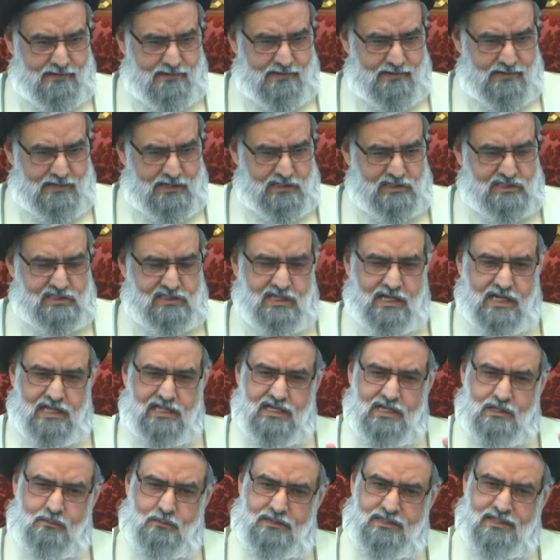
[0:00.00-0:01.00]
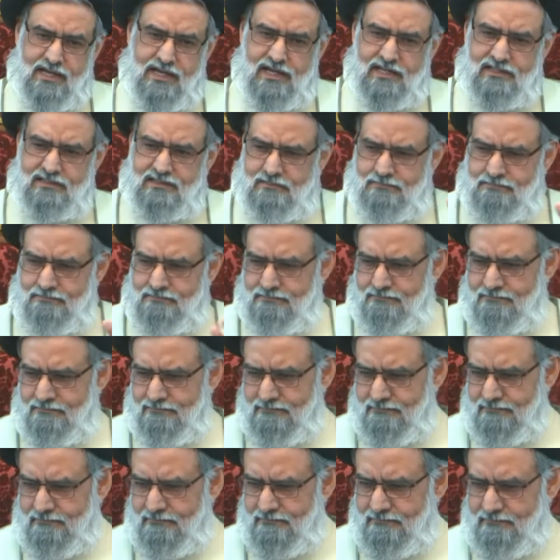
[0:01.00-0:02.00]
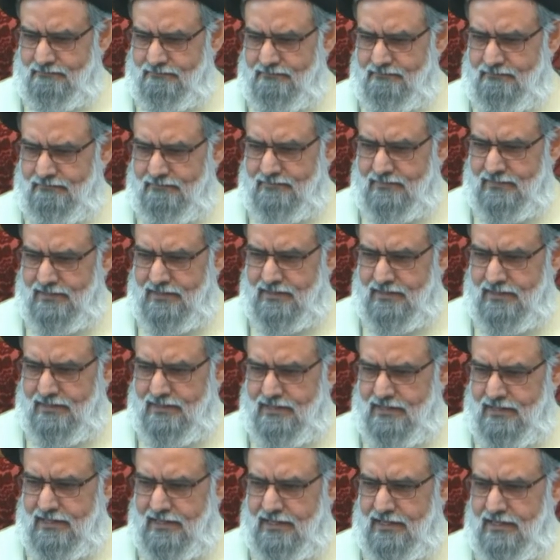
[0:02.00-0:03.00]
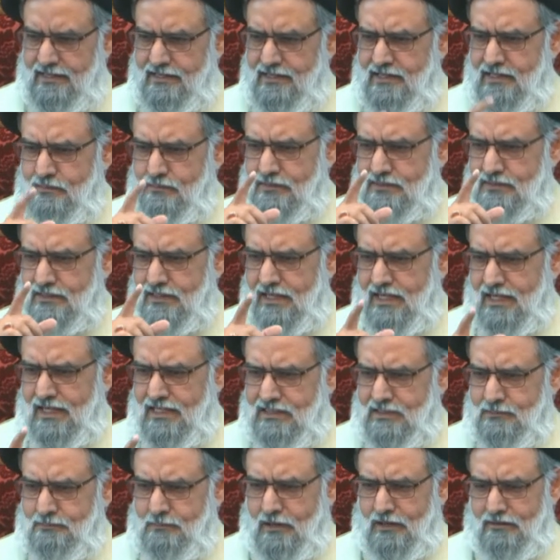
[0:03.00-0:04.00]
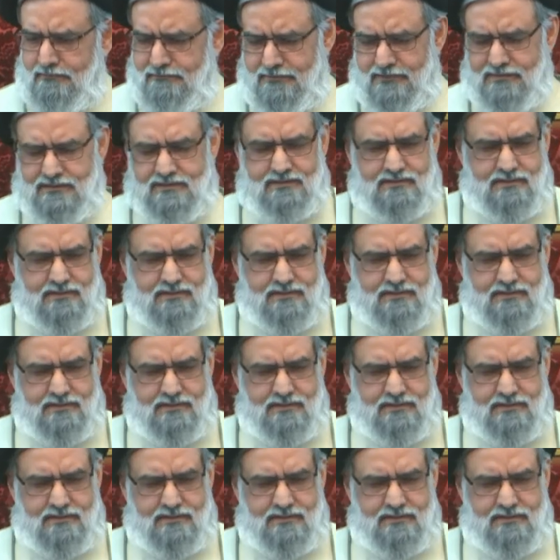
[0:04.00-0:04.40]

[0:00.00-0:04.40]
It started with Adam, ended with the last prophet,